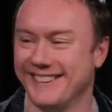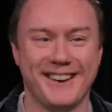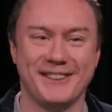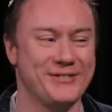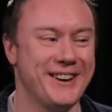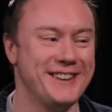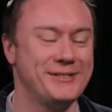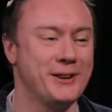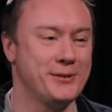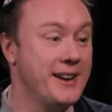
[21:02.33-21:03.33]
No, it's fine.
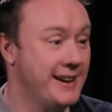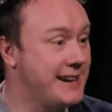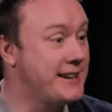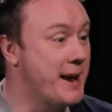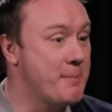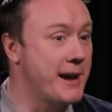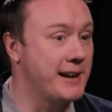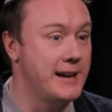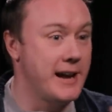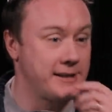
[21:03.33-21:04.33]
It's fine. It's fine. It didn't yeah. end
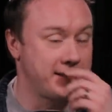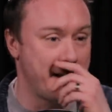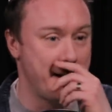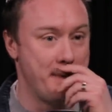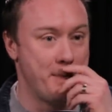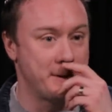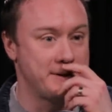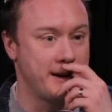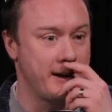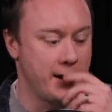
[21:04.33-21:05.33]
badly. It's um,
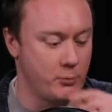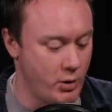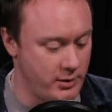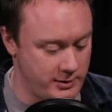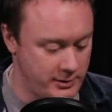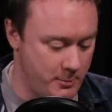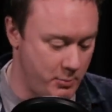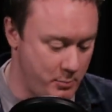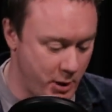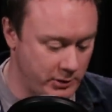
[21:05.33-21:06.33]
but uh, what the, the,
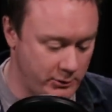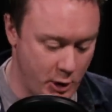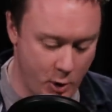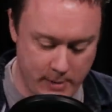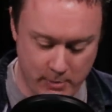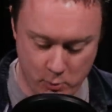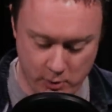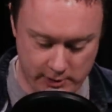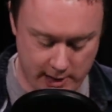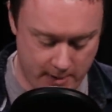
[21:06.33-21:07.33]
process process through Go 8 Bit
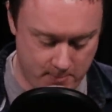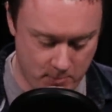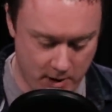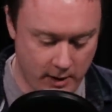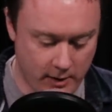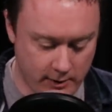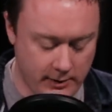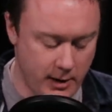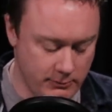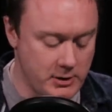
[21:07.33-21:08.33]
was um,
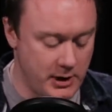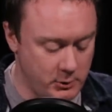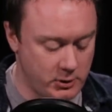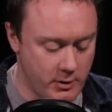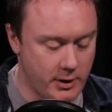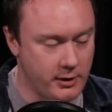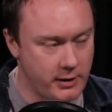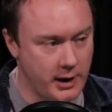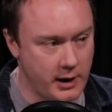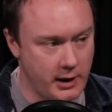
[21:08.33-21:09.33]
originally it was a drunken
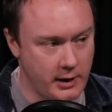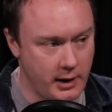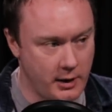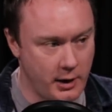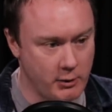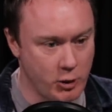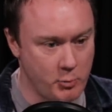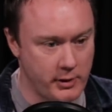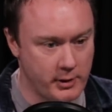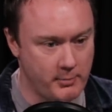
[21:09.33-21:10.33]
thing in, in, in, a
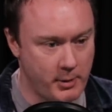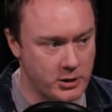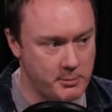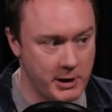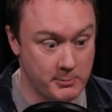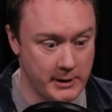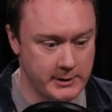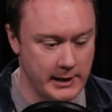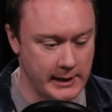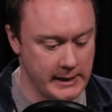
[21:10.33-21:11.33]
room with a bunch of comedians being
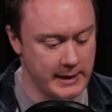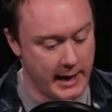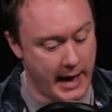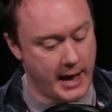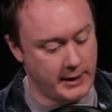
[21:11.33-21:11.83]
silly. Yeah.